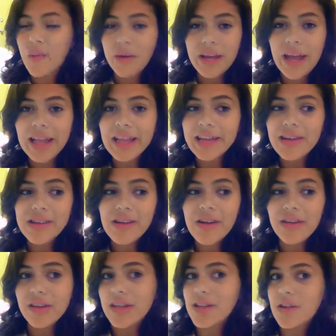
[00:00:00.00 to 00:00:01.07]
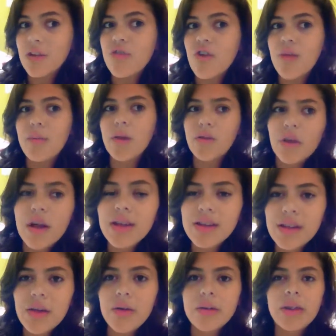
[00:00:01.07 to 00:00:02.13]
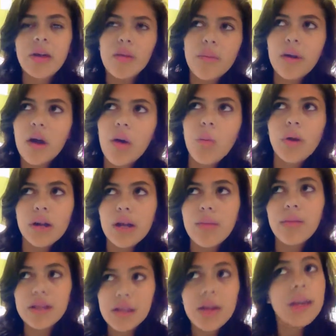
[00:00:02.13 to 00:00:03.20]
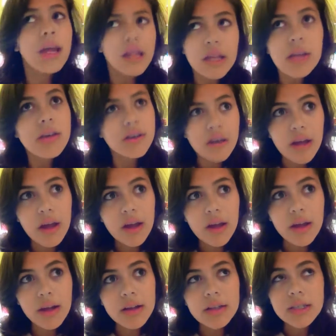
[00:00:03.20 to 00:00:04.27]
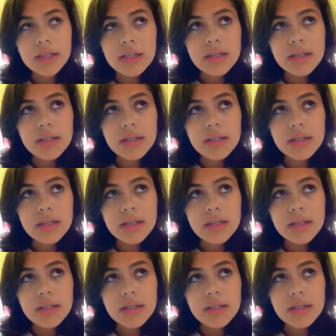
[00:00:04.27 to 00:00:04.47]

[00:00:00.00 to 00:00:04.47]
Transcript: When Ellen is on, that's going to drive me crazy, going, like, oh my god, what did I miss on Ellen today?